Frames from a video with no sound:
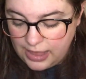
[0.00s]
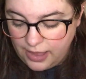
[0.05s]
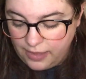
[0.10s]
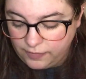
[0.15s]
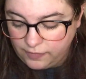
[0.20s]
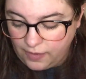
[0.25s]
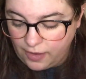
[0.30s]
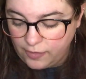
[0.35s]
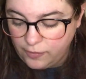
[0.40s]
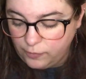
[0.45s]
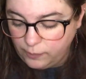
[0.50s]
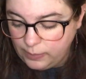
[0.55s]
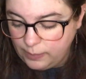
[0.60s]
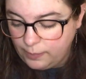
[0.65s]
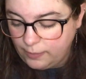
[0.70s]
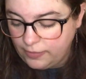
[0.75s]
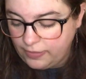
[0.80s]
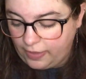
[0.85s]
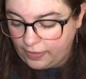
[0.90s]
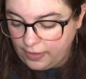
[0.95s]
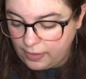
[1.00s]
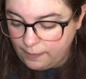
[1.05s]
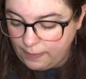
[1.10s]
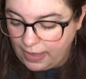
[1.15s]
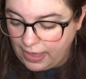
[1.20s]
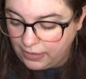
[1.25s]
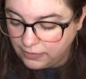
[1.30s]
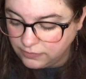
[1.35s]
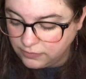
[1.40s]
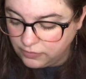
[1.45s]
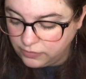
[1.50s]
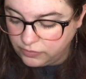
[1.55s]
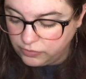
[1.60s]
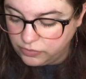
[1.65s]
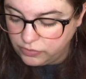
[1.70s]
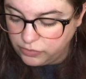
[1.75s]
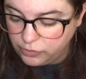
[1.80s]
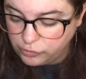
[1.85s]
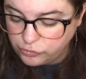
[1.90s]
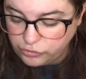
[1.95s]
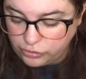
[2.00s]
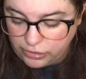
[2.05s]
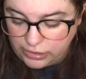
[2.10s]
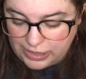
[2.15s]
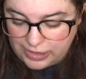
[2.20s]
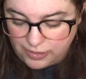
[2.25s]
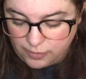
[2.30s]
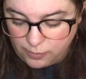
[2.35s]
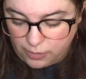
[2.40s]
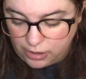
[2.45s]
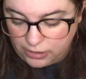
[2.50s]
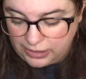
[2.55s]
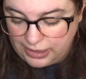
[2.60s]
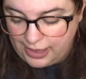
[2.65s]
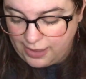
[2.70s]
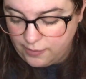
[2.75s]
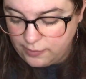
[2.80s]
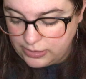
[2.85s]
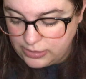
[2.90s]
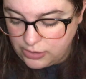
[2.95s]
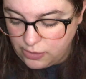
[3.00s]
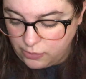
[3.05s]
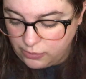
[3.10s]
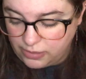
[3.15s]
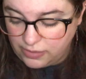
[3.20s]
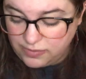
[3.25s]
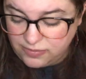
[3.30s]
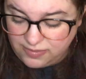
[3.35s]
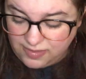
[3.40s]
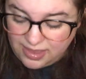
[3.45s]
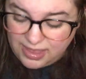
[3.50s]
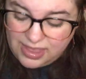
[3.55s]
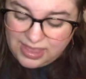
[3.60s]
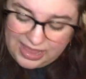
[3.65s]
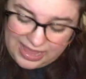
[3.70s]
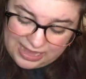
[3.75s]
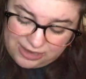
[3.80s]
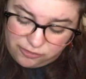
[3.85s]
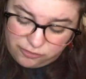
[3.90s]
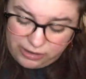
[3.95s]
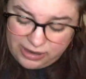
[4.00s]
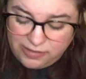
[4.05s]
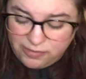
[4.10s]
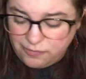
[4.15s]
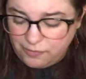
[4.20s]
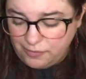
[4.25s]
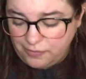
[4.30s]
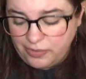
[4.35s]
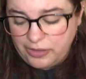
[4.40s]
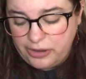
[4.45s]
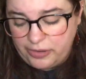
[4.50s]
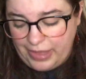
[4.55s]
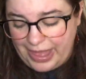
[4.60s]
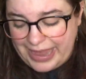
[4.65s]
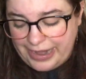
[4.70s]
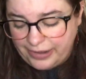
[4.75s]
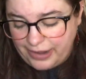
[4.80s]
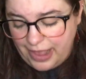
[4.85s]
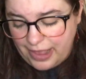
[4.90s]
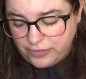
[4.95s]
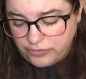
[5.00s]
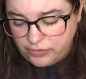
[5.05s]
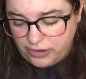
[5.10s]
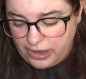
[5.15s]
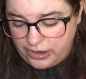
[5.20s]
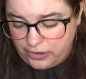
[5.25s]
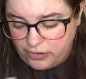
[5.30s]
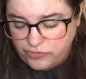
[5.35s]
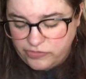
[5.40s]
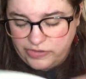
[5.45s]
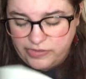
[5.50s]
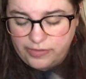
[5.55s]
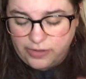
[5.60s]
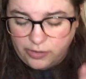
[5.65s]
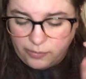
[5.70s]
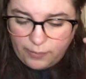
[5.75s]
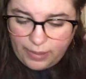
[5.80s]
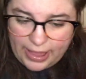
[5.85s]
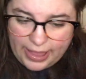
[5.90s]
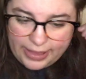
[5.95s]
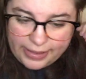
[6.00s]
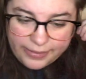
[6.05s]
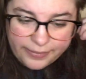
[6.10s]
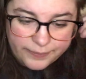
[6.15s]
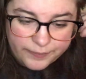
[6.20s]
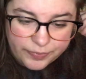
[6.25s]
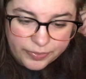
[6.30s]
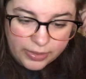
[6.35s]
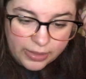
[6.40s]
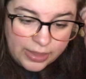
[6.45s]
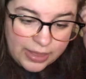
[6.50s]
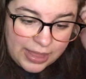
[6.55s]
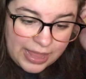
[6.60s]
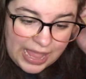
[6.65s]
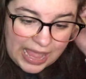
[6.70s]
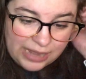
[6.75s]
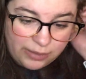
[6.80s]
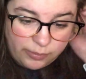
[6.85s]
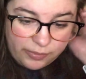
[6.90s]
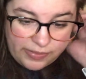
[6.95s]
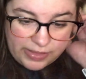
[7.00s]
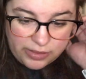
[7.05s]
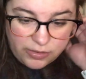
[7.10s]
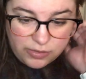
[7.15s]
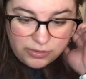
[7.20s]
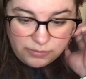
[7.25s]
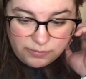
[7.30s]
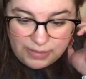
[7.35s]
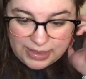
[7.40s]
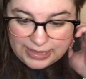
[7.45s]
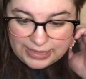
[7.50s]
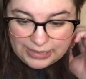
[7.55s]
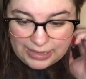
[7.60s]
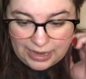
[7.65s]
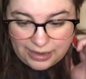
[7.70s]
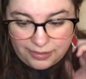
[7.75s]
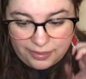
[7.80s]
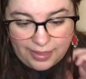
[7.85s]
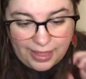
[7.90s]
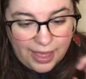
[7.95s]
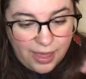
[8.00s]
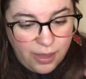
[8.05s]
and the other people that they passed on the journey at the market would notice and transfer a little en extra energy their way. And when they couldn't make it out of the